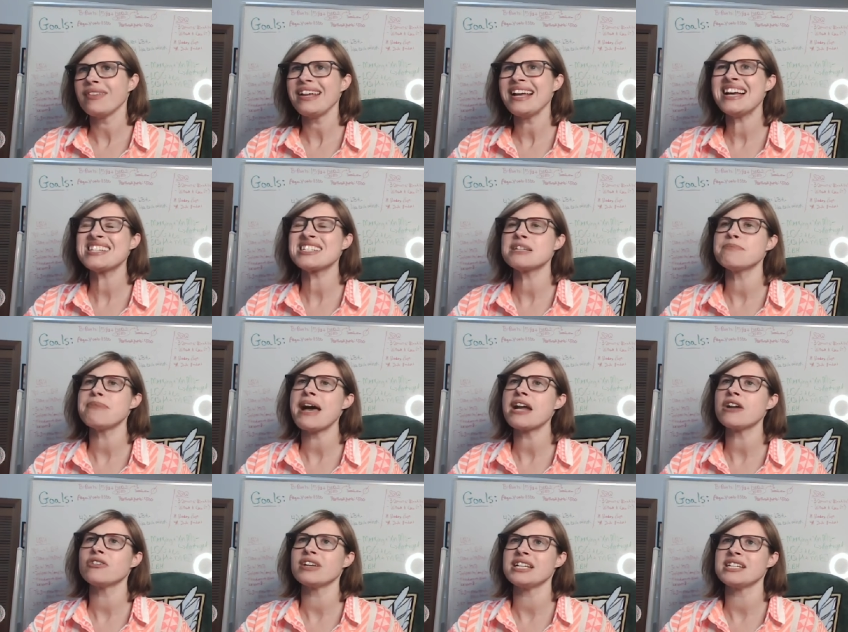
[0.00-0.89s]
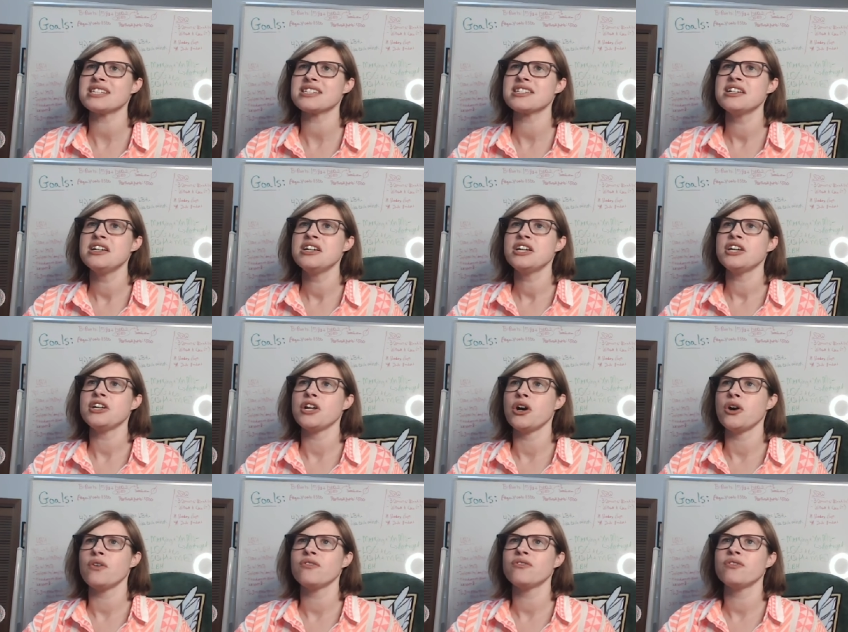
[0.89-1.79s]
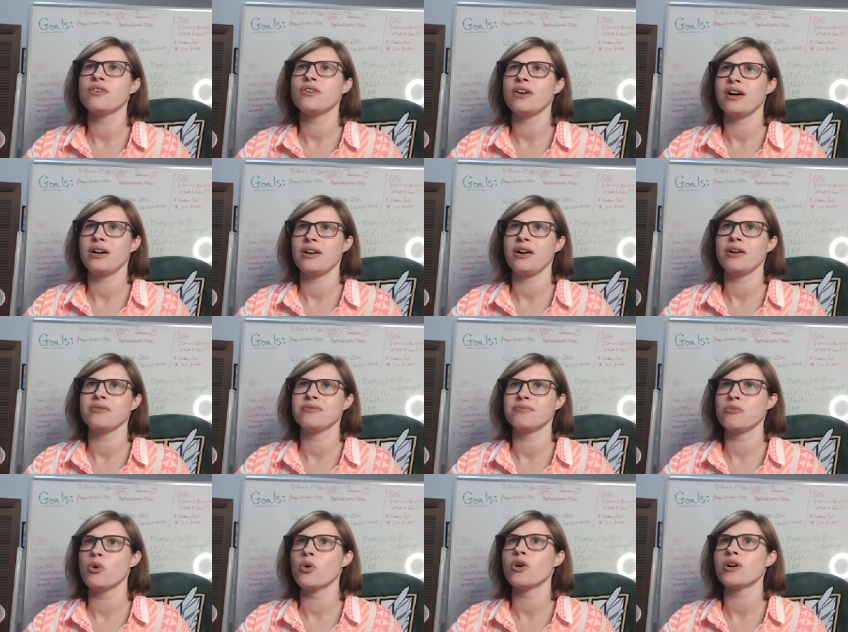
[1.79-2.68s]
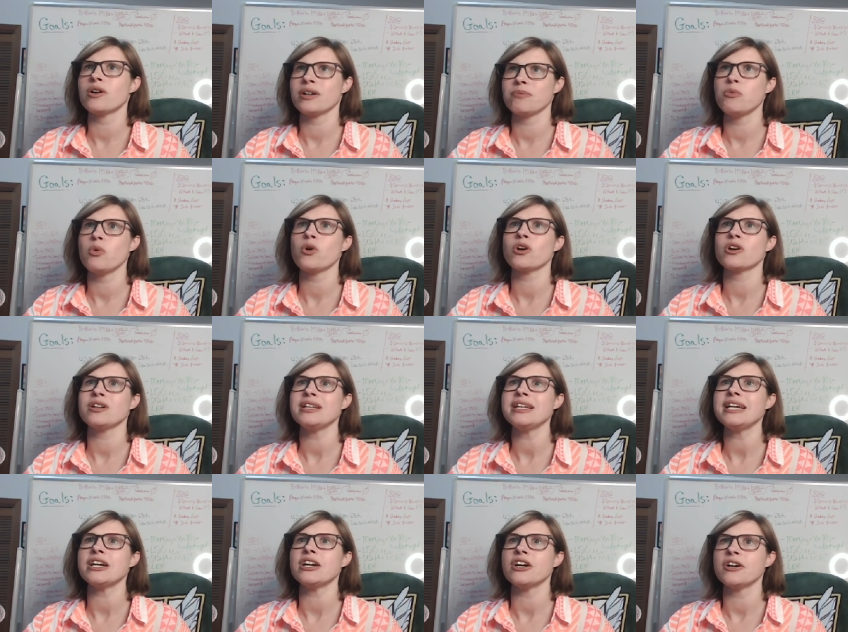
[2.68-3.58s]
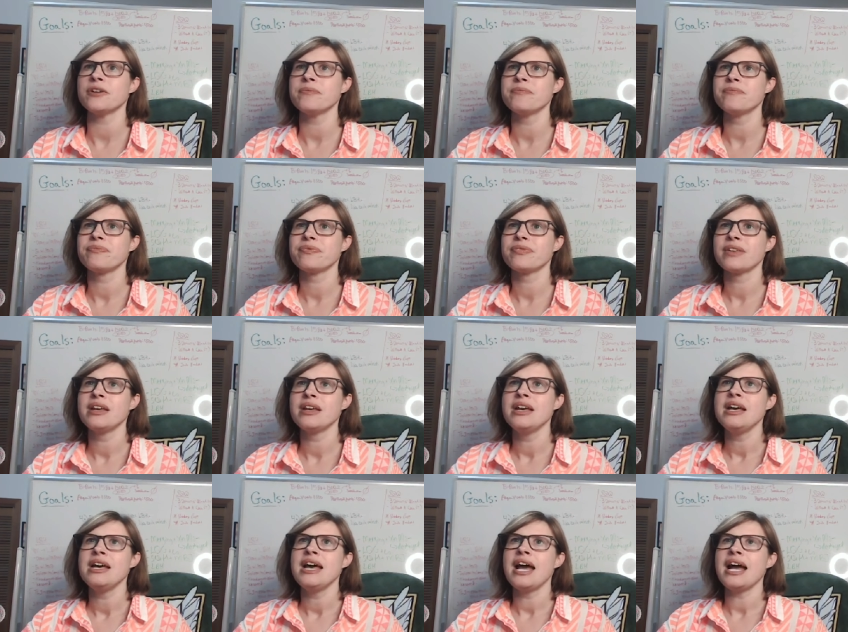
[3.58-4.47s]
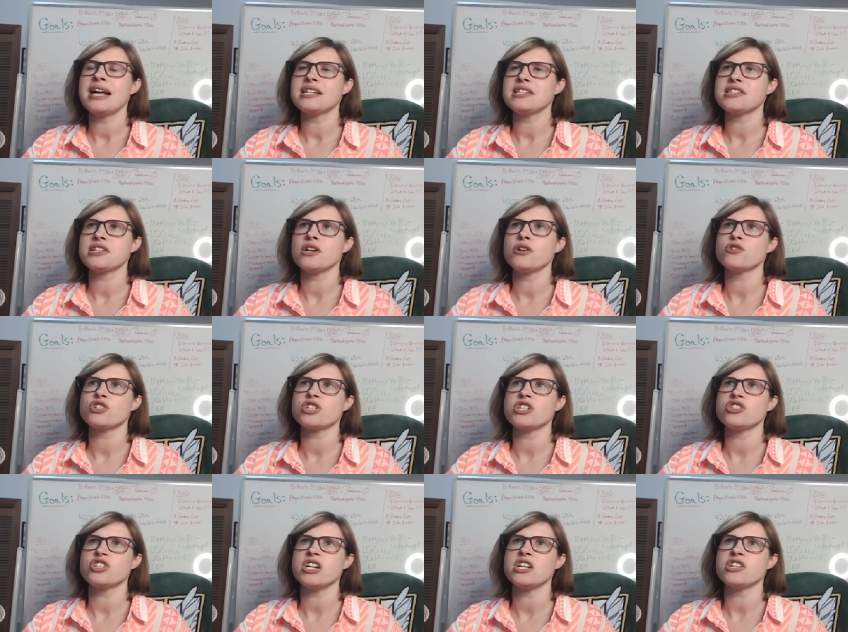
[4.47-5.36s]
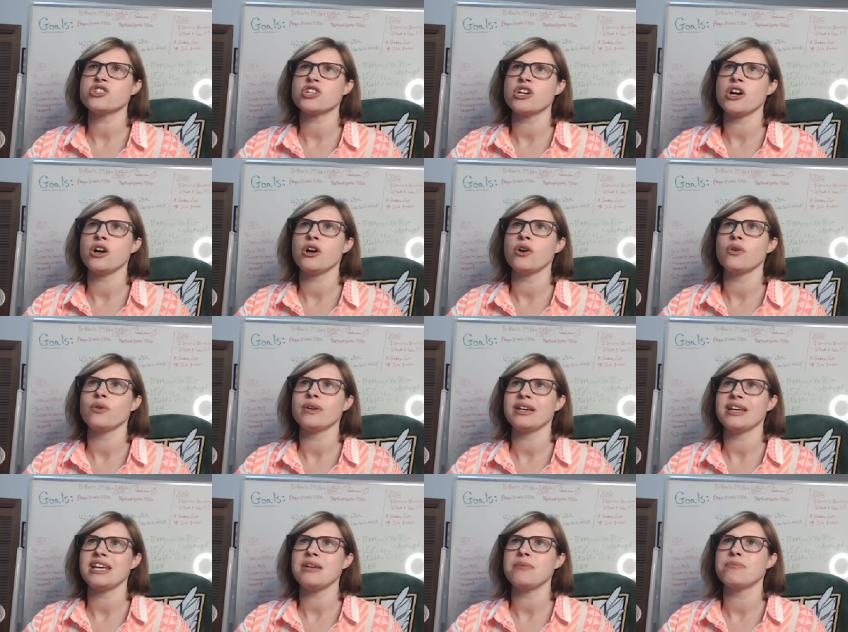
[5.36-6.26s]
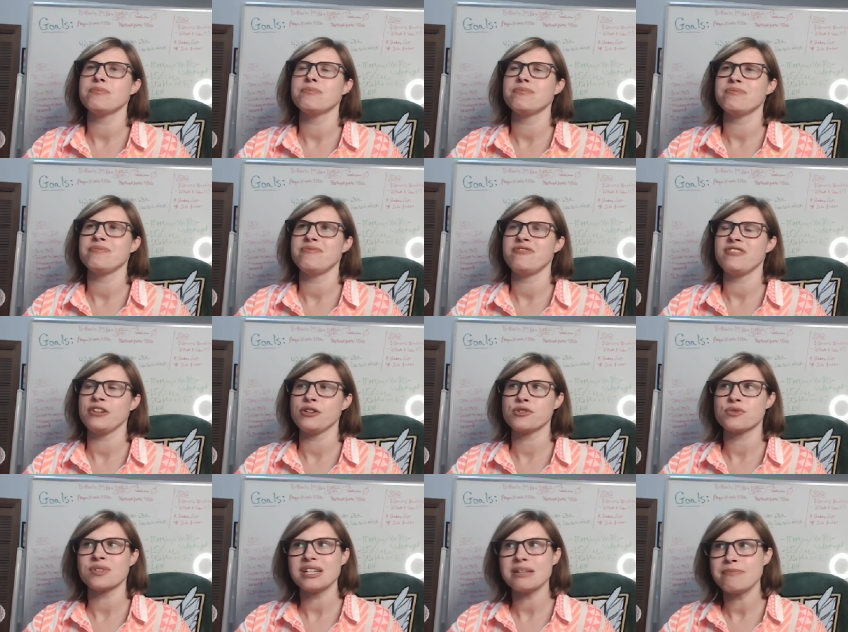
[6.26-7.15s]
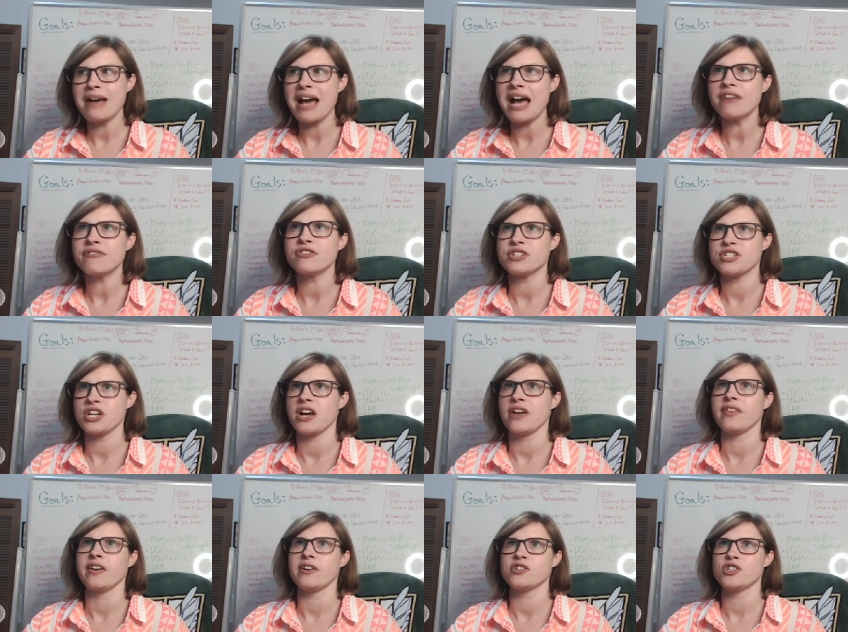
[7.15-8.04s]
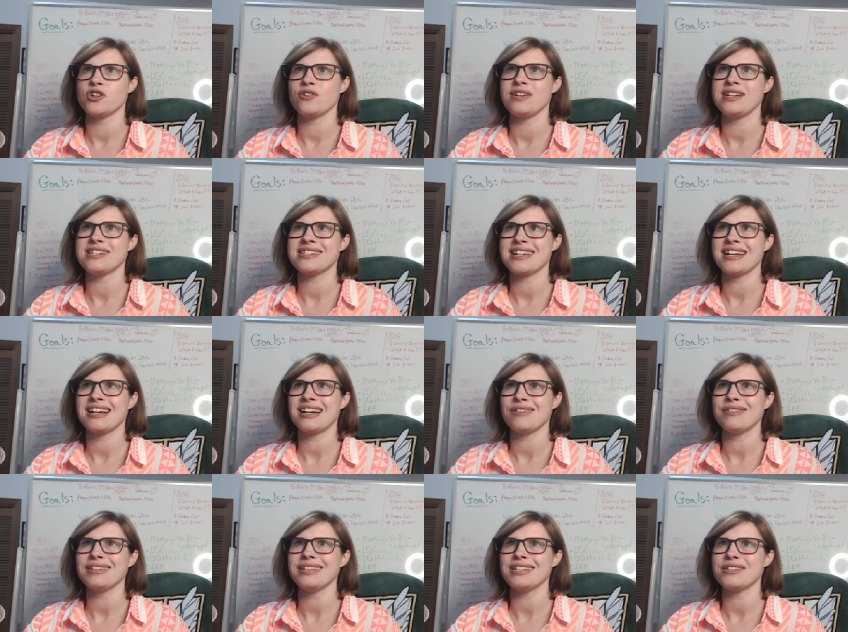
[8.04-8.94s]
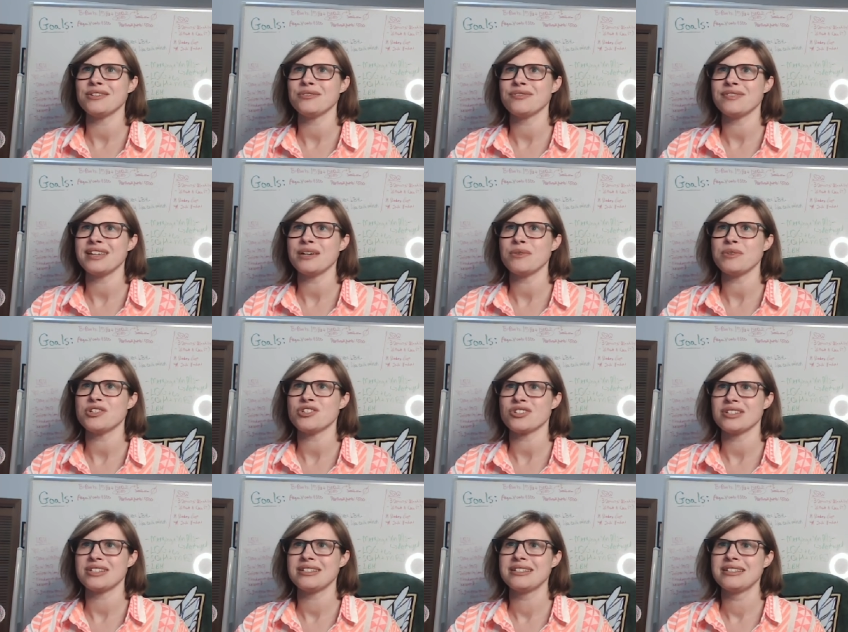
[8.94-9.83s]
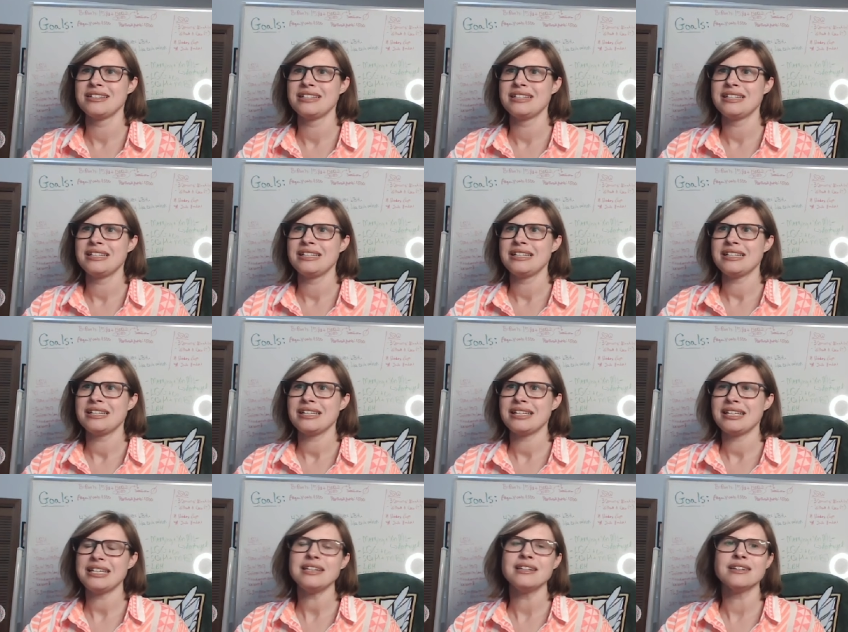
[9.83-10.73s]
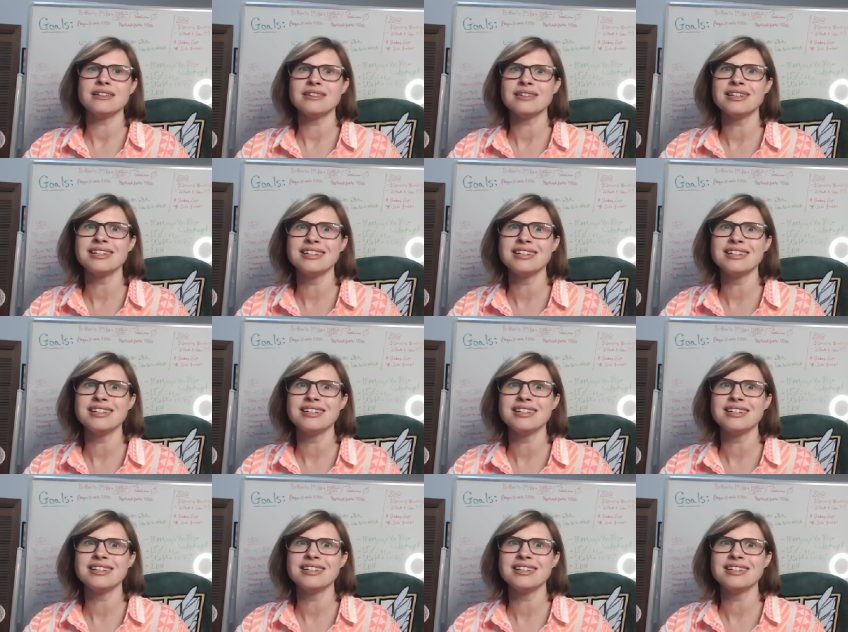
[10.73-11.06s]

as the battle gets you know, more and more clear. And so Qingqiu, he feels really bad for Tianlang Jun. He's like, I really don't think we should kill